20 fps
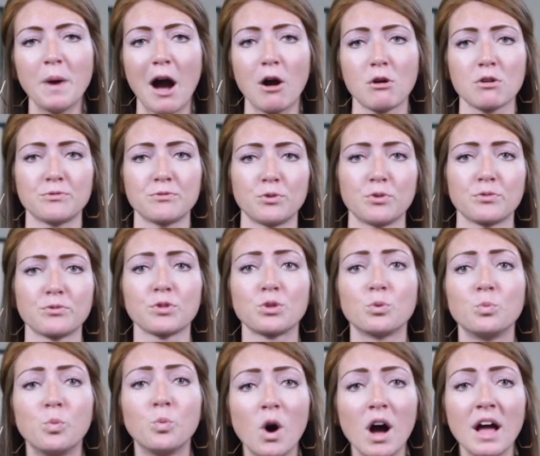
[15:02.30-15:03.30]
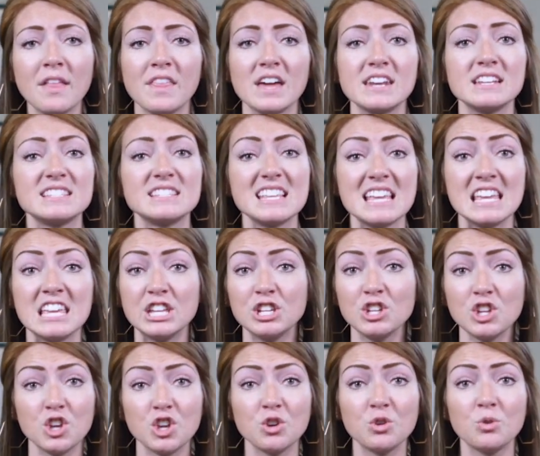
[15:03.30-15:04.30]
powerful for the one that is
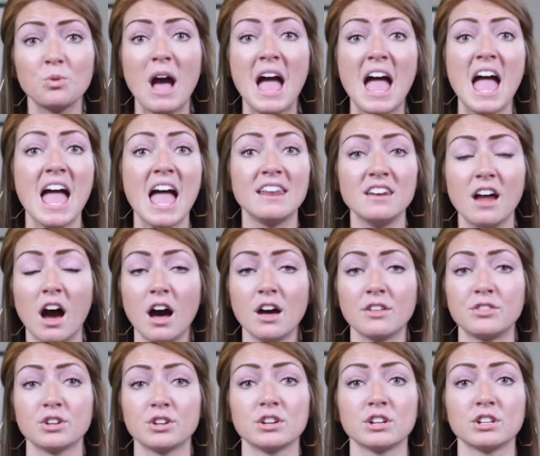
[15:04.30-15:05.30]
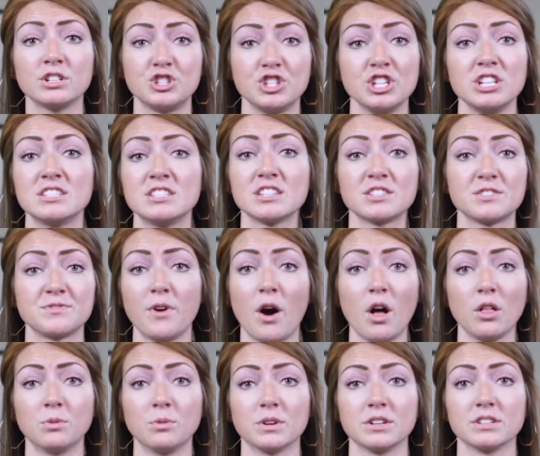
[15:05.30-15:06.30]
in you and other Jesus
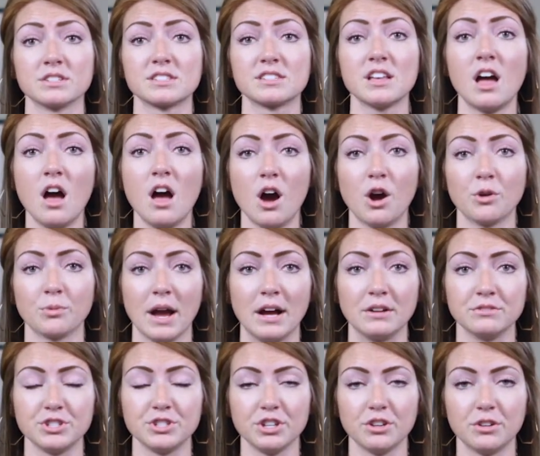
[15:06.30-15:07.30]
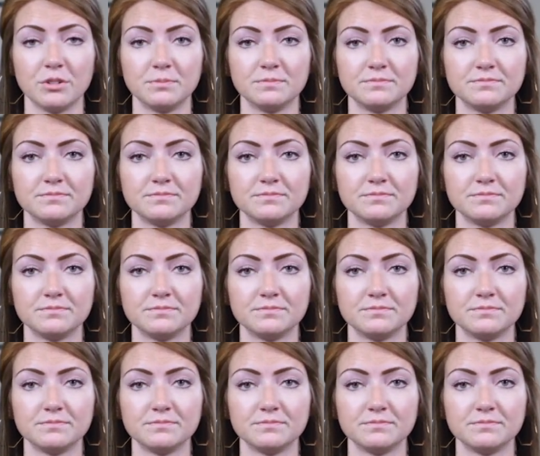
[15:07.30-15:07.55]
followers around you.